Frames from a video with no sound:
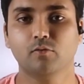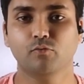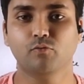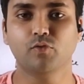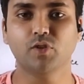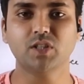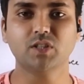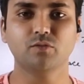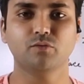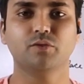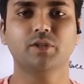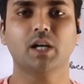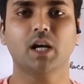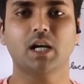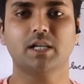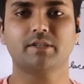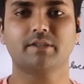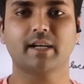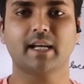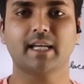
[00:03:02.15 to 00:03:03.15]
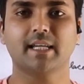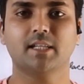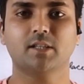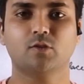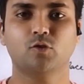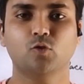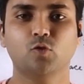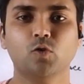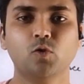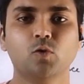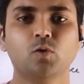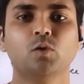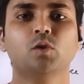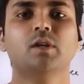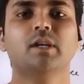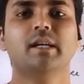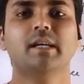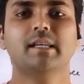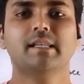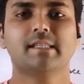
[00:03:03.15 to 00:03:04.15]
which we are trying to
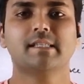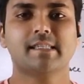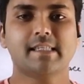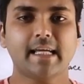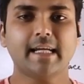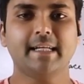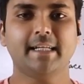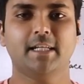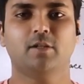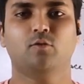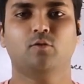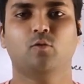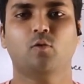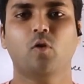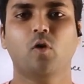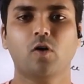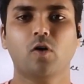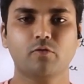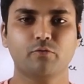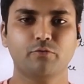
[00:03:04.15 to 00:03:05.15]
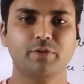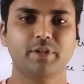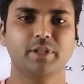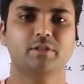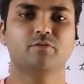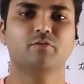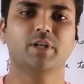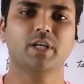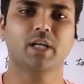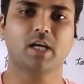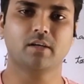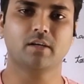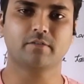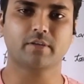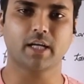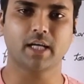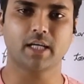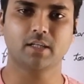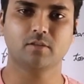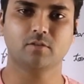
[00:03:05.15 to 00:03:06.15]
send it to, or which we are
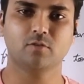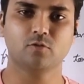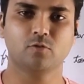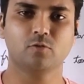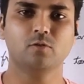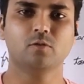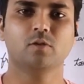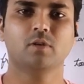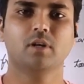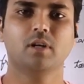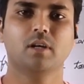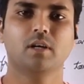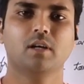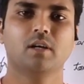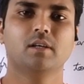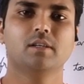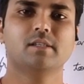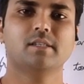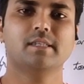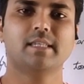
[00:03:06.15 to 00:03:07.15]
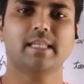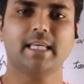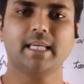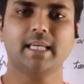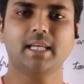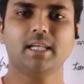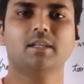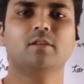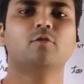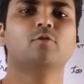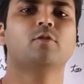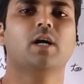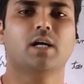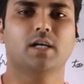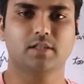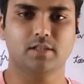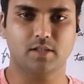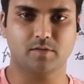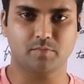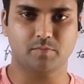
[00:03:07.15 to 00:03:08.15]
trying to say to the
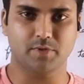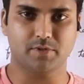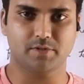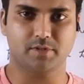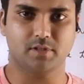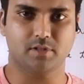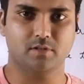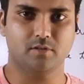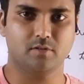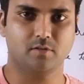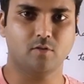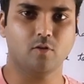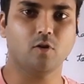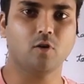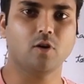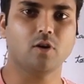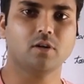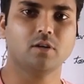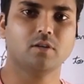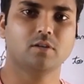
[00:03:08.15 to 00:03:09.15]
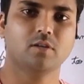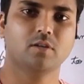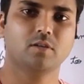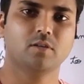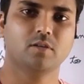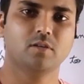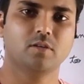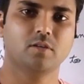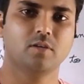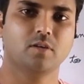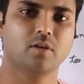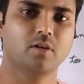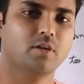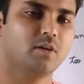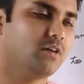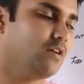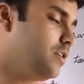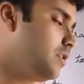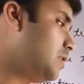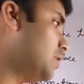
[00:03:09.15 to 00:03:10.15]
other person. Or
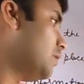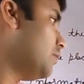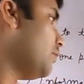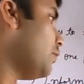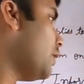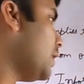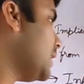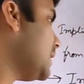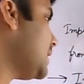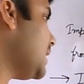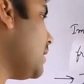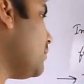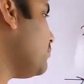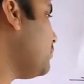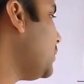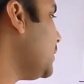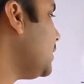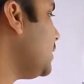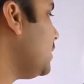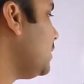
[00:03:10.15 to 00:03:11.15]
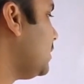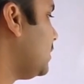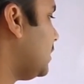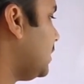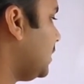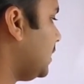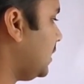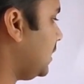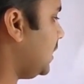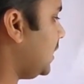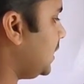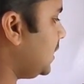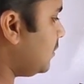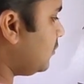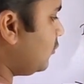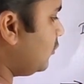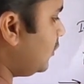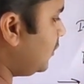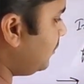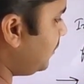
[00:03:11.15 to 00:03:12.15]
for example, it
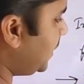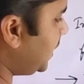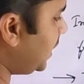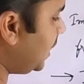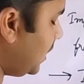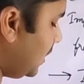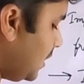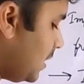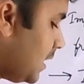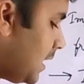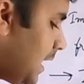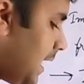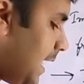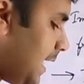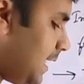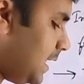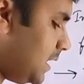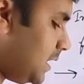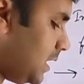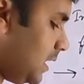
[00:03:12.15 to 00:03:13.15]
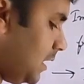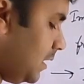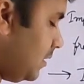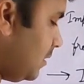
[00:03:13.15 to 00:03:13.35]
could be anything,